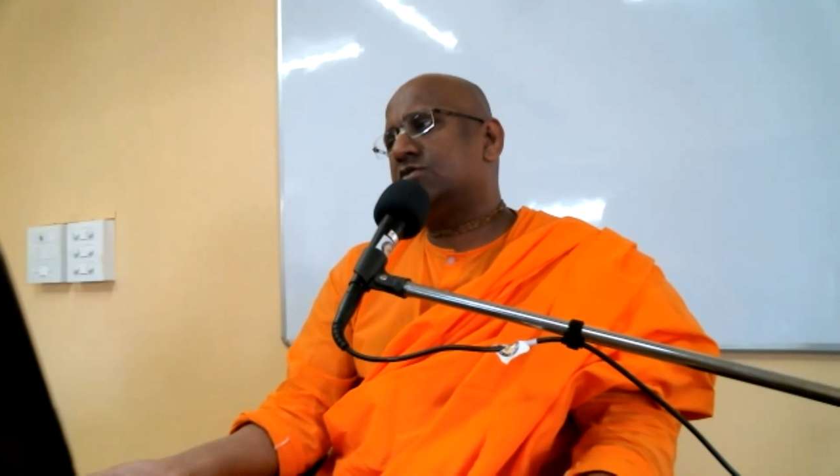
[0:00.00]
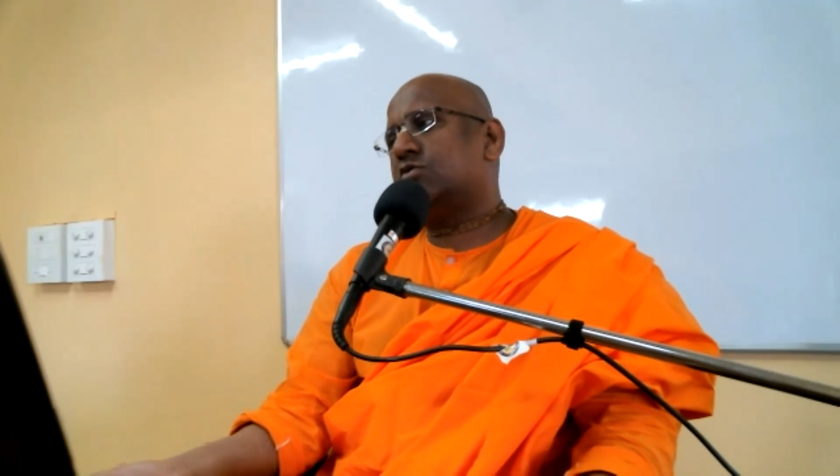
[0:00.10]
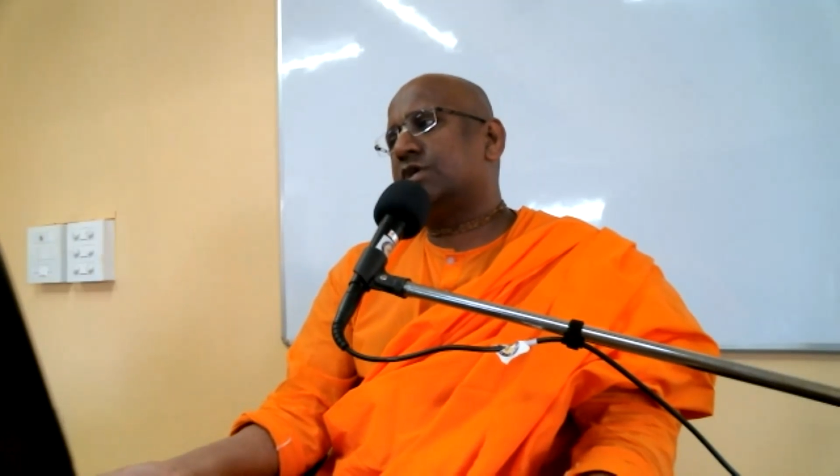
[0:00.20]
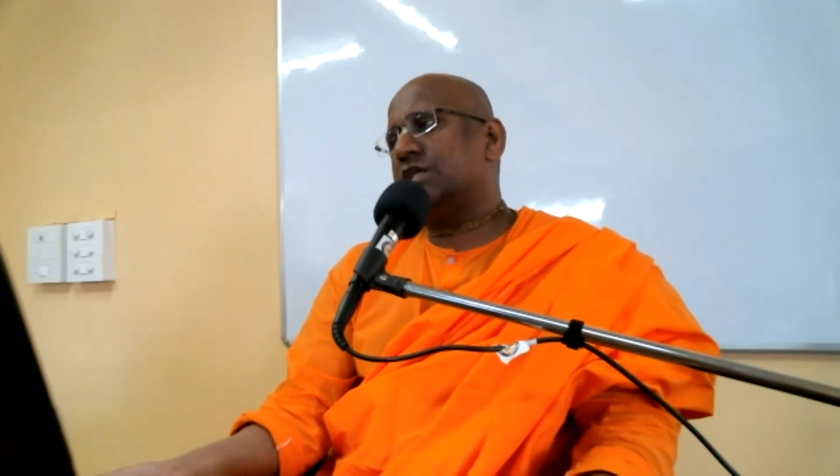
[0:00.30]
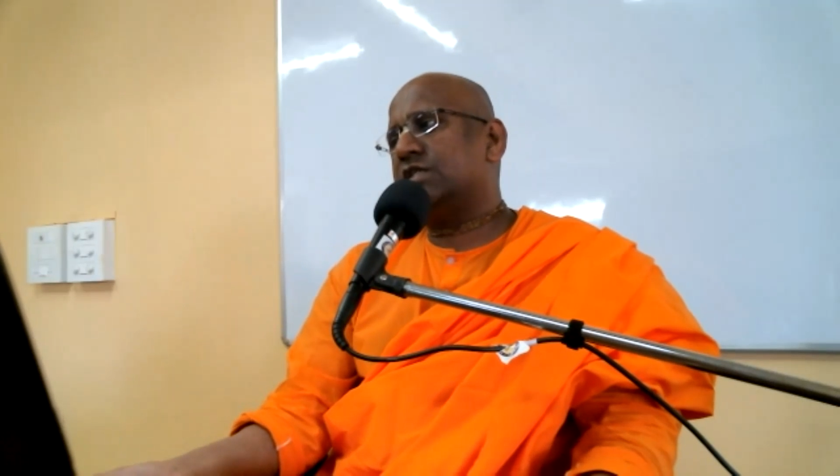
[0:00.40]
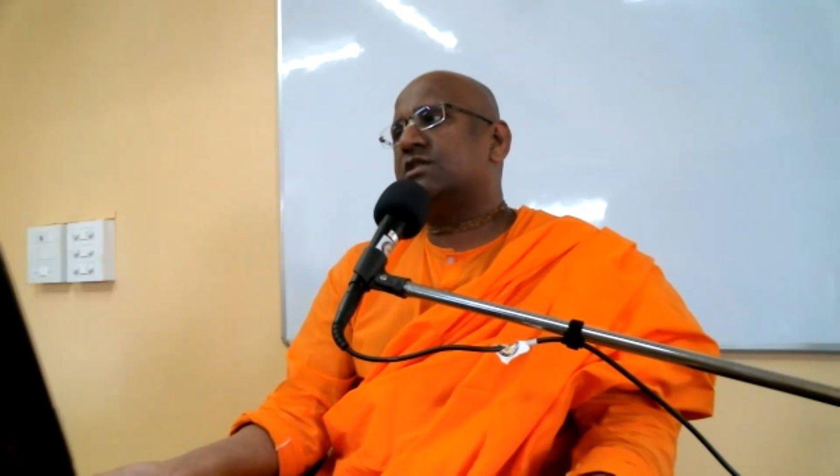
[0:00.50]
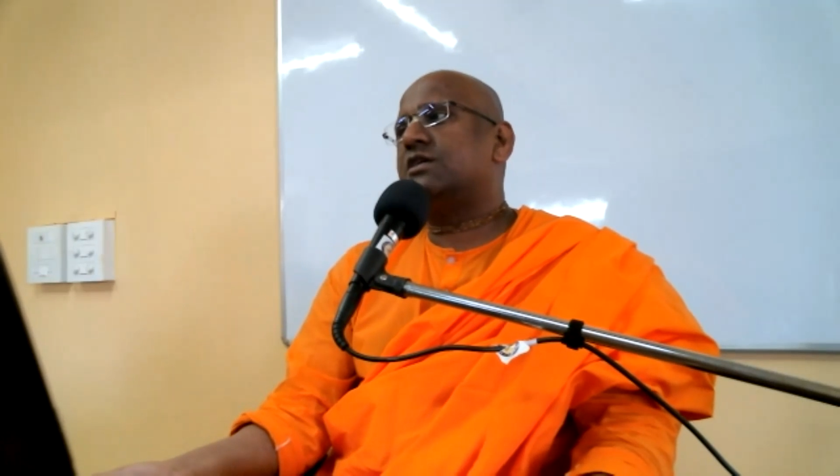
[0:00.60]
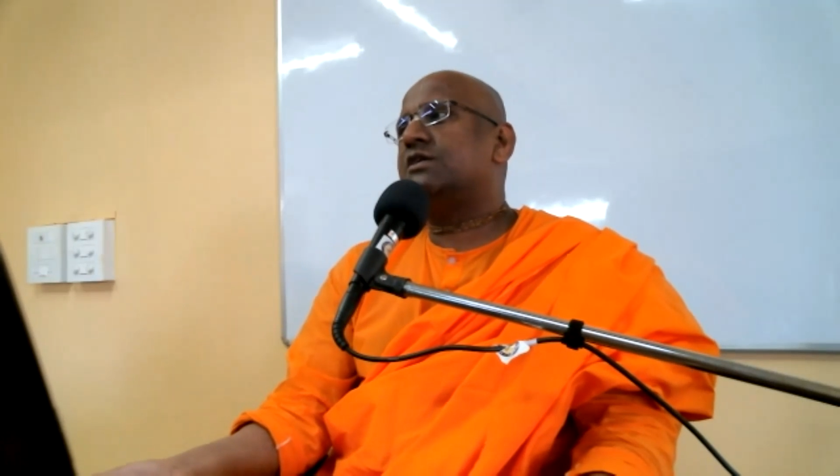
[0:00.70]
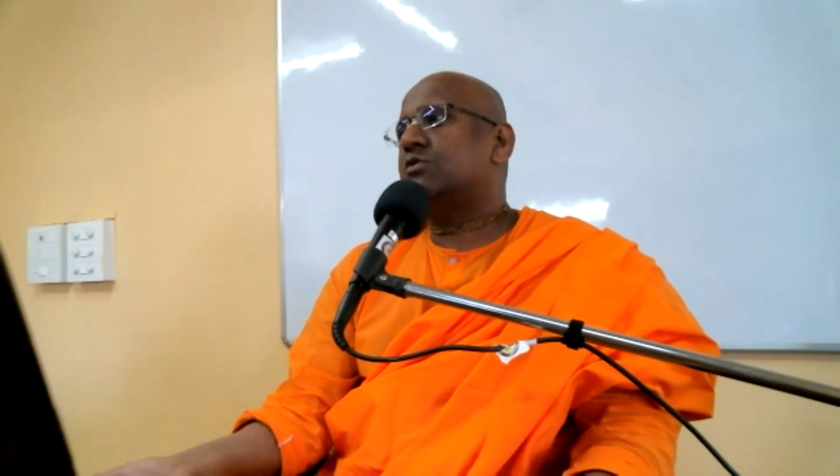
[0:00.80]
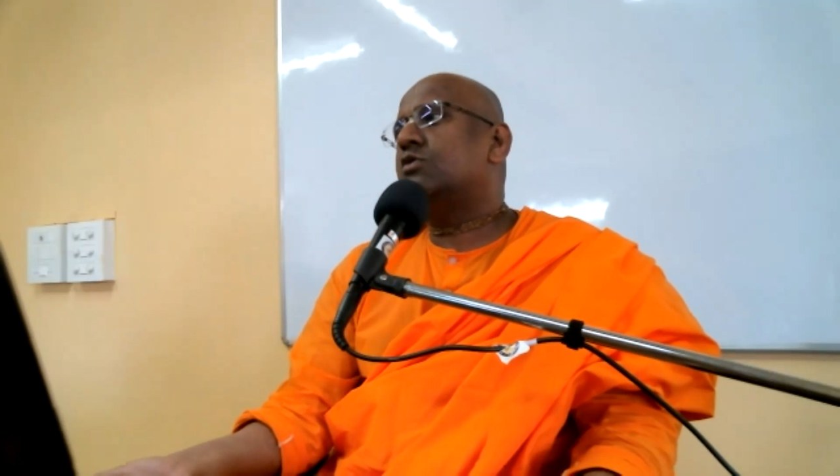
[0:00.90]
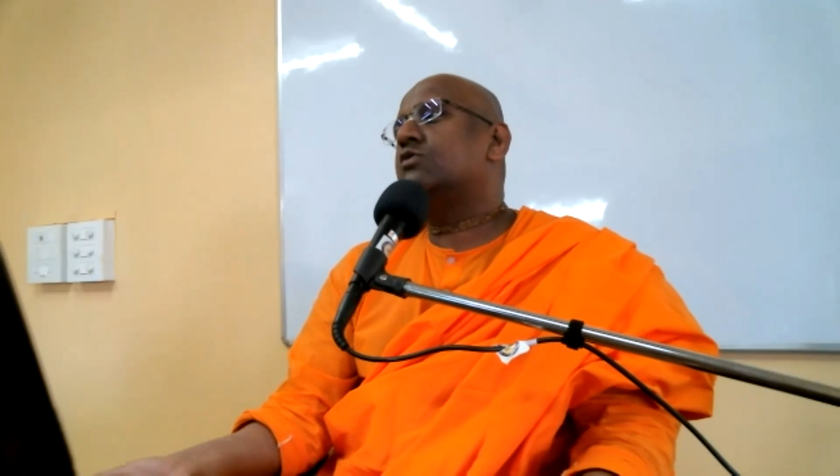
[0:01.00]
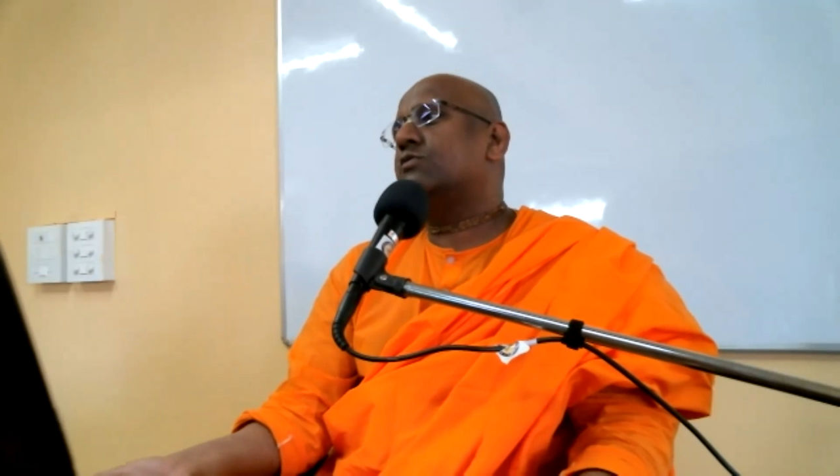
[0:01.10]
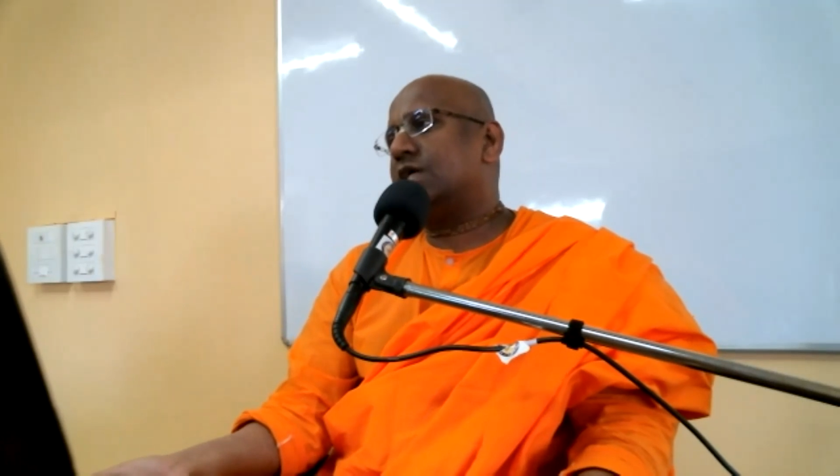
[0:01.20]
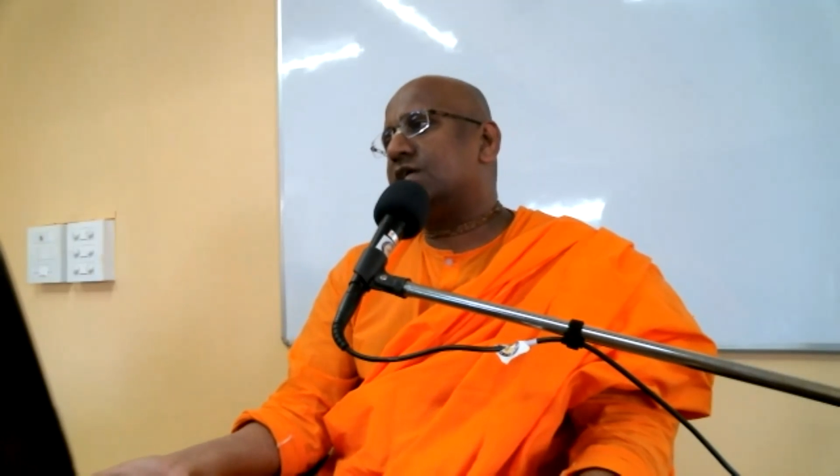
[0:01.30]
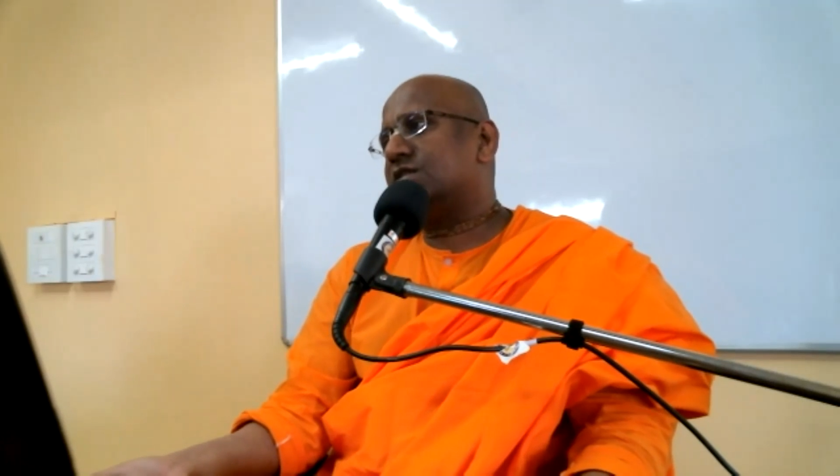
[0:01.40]
so he decided to go
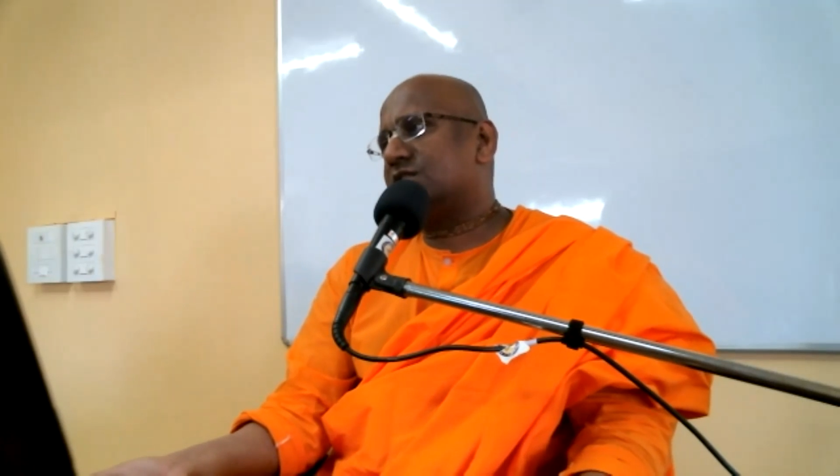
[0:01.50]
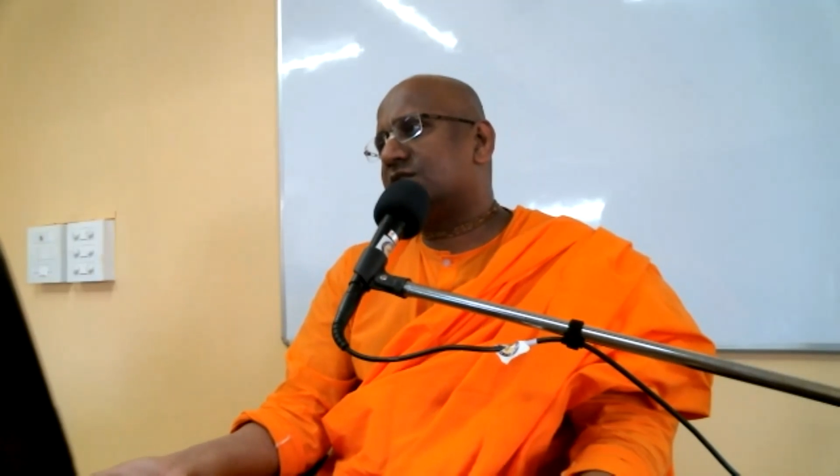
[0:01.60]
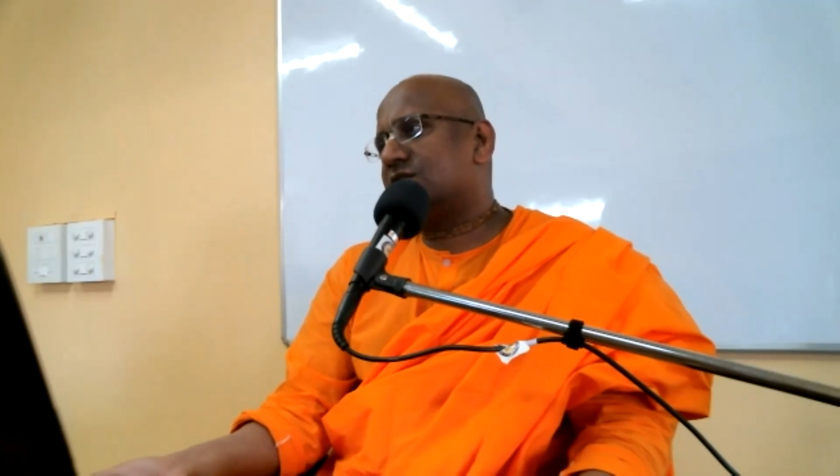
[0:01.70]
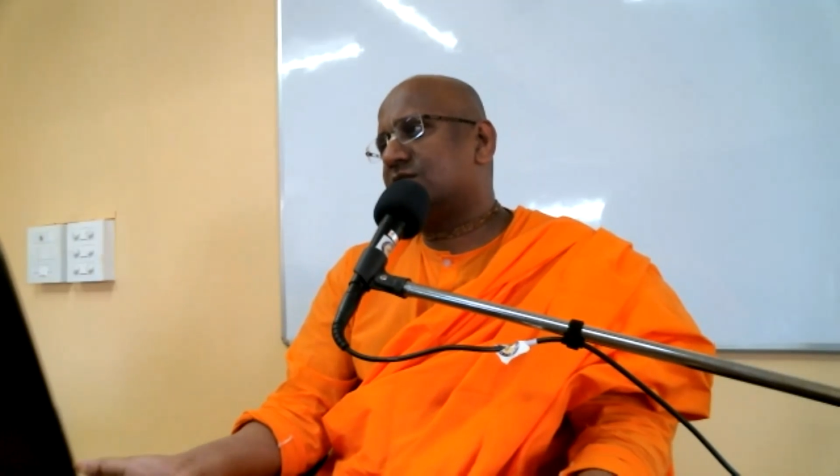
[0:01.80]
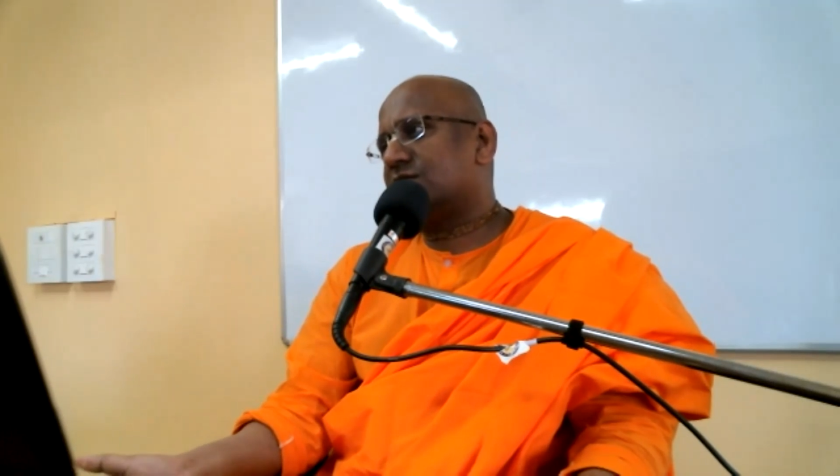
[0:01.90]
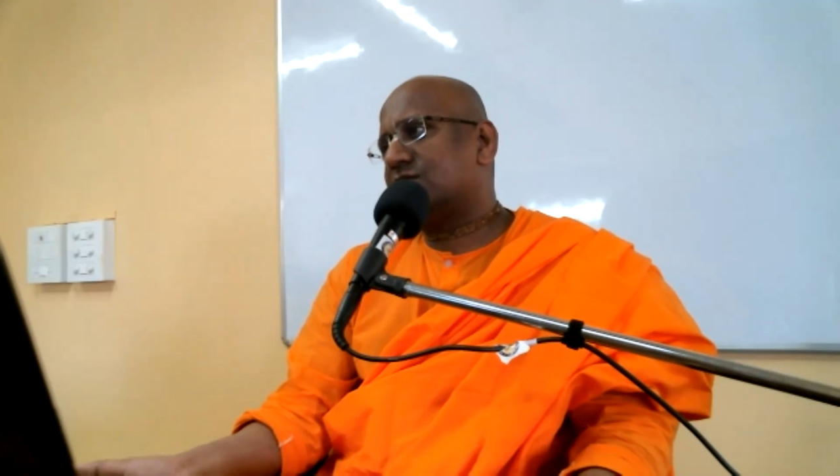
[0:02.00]
to Varanasi.